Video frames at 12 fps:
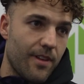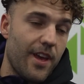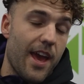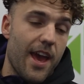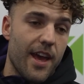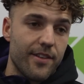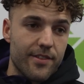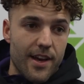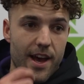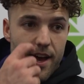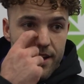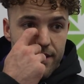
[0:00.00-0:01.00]
Yeah, he's
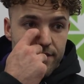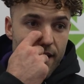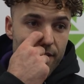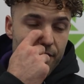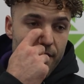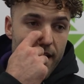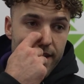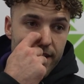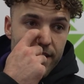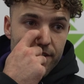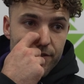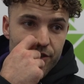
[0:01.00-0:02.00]
having a great
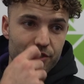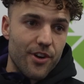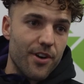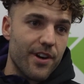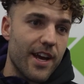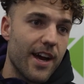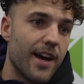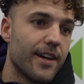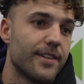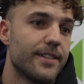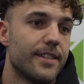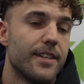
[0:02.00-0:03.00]
year for sure,
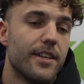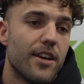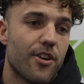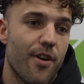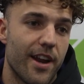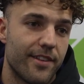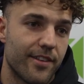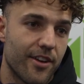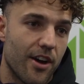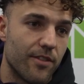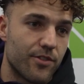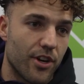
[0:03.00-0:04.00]
and credit to
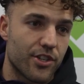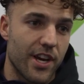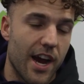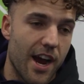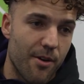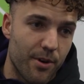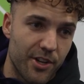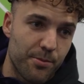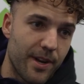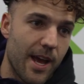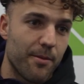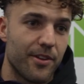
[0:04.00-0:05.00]
kind of Josh Carr and what he's
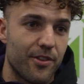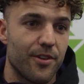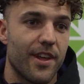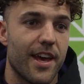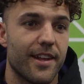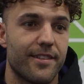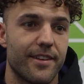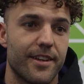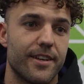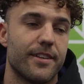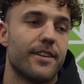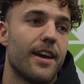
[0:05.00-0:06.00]
been able to do there
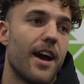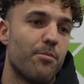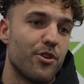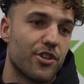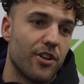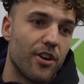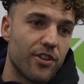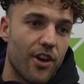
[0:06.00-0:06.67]
to push along